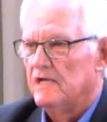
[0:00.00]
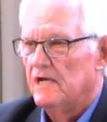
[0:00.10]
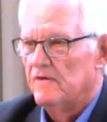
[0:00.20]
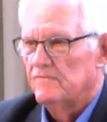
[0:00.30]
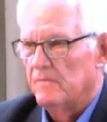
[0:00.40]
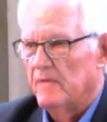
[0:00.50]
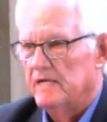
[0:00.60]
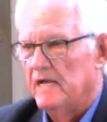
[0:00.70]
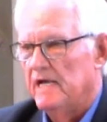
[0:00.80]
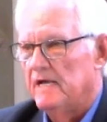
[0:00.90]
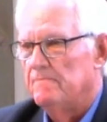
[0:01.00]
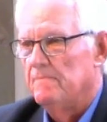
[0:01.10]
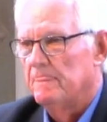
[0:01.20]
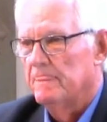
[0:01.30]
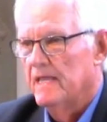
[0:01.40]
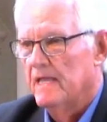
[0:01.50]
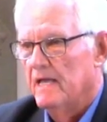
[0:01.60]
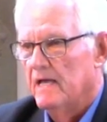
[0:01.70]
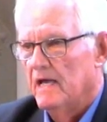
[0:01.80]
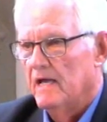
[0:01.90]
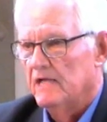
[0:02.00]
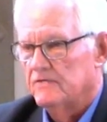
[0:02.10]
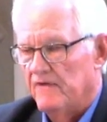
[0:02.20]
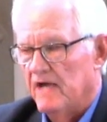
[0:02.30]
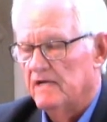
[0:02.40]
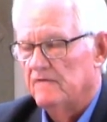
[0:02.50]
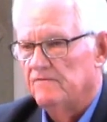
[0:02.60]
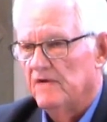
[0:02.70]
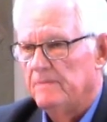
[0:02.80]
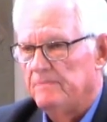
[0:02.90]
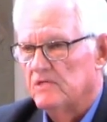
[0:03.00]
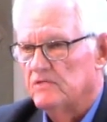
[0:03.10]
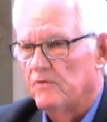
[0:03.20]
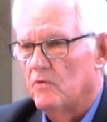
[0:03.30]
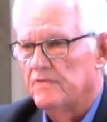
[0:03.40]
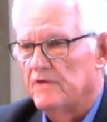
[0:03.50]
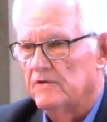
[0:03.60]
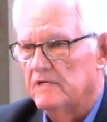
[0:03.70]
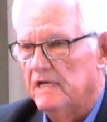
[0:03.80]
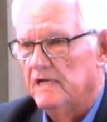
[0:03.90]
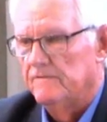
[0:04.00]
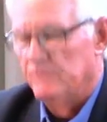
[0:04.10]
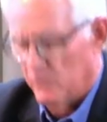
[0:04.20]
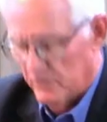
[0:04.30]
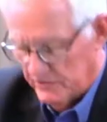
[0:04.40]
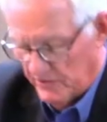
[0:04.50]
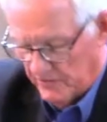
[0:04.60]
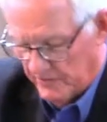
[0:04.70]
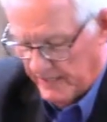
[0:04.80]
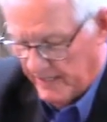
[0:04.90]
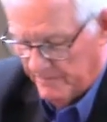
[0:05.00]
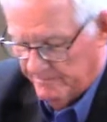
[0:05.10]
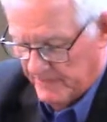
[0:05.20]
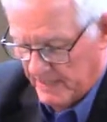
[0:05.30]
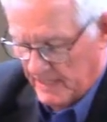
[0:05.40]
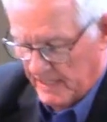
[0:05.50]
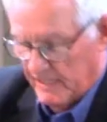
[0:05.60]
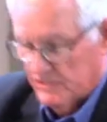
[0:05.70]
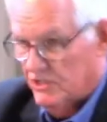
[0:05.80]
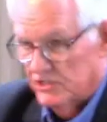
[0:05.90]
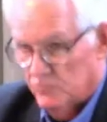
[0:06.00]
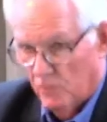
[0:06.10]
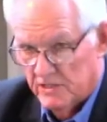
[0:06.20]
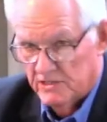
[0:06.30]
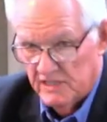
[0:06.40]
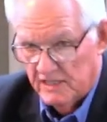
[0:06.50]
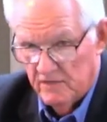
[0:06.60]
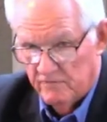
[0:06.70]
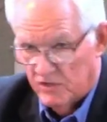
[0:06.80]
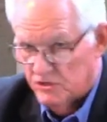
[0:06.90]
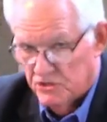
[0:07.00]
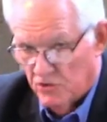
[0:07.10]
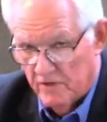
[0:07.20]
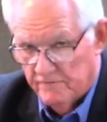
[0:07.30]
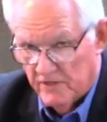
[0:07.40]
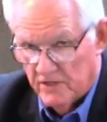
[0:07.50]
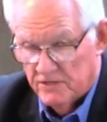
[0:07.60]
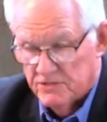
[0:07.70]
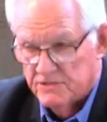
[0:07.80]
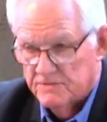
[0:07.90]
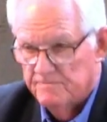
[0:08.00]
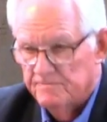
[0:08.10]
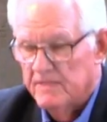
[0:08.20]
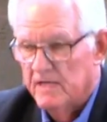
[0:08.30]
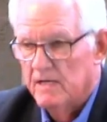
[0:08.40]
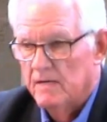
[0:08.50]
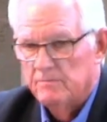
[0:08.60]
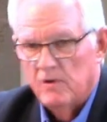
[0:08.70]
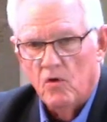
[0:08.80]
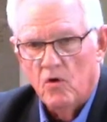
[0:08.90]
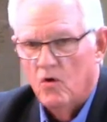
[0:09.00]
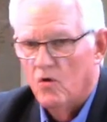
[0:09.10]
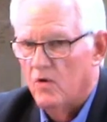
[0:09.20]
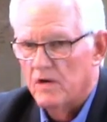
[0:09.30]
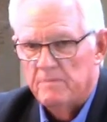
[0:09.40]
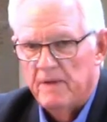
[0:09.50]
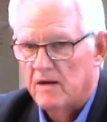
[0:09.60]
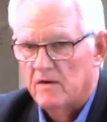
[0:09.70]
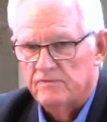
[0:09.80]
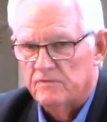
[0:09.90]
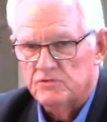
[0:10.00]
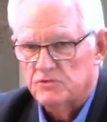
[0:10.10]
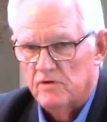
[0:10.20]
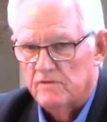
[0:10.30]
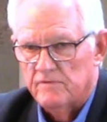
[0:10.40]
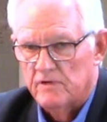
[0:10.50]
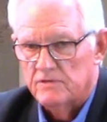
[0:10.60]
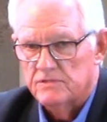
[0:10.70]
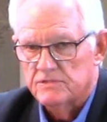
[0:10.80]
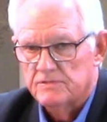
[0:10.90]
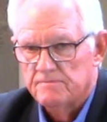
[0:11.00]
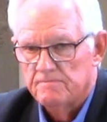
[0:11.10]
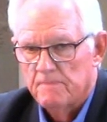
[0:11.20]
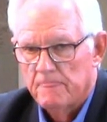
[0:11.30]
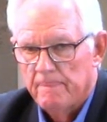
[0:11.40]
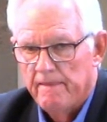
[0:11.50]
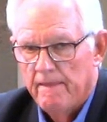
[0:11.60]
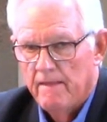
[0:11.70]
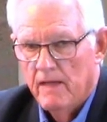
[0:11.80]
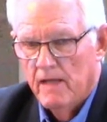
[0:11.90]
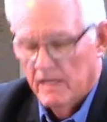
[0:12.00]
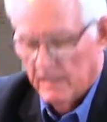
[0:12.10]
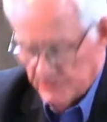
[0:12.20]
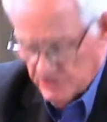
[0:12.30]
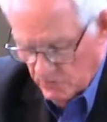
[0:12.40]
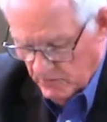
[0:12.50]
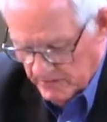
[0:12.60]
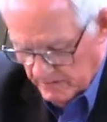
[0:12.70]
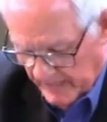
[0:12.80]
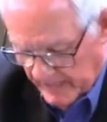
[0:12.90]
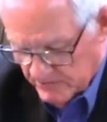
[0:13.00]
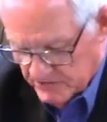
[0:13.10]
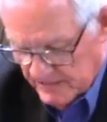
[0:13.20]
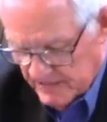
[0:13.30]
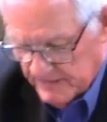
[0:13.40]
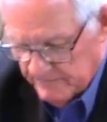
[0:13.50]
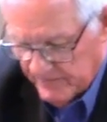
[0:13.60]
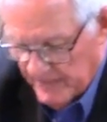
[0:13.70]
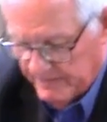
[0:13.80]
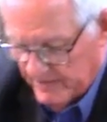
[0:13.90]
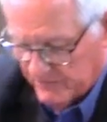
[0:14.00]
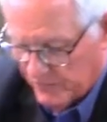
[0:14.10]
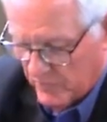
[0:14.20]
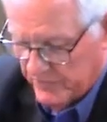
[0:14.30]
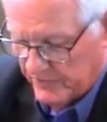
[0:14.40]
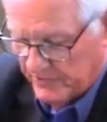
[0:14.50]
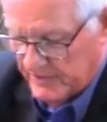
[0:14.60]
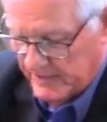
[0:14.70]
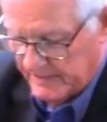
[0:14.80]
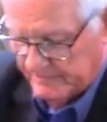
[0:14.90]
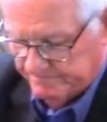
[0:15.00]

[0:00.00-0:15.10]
for my dad. It's found in Philippians 4:13. If you want to turn there, it's just one single verse, short verse, but oh, what a powerful short verse. Listen to what the Bible says in Philippians 4:13.